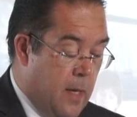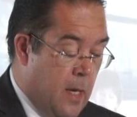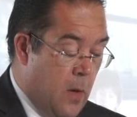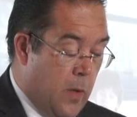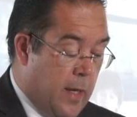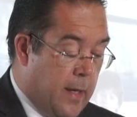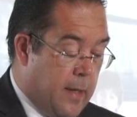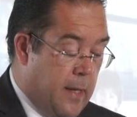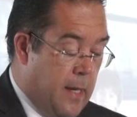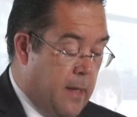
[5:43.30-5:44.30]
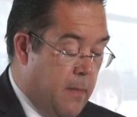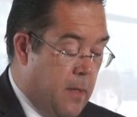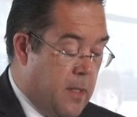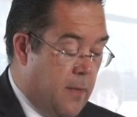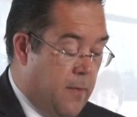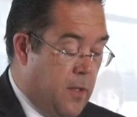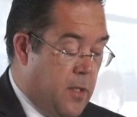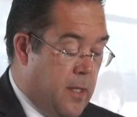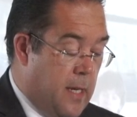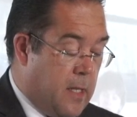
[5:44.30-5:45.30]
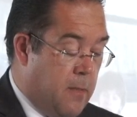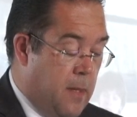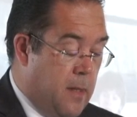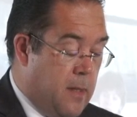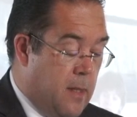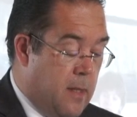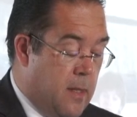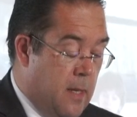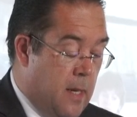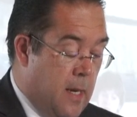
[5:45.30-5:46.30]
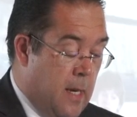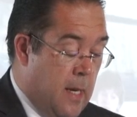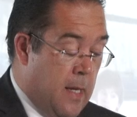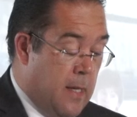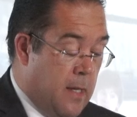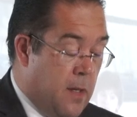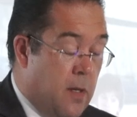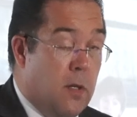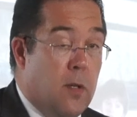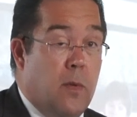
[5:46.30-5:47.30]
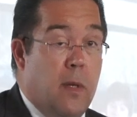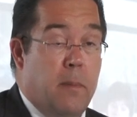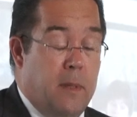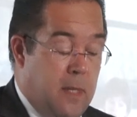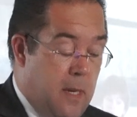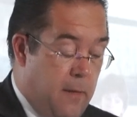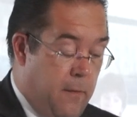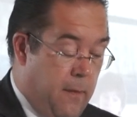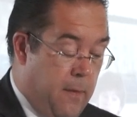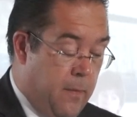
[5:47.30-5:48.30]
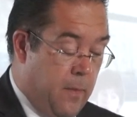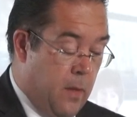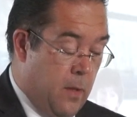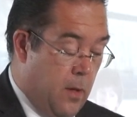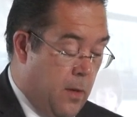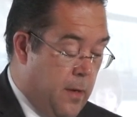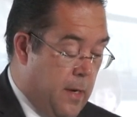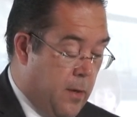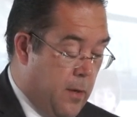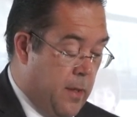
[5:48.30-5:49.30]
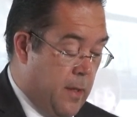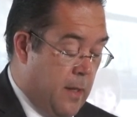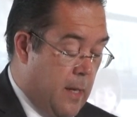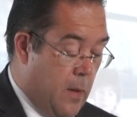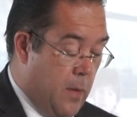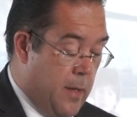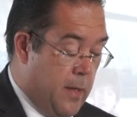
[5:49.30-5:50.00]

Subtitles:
we can create immersive digital experiences that not only preserve or record our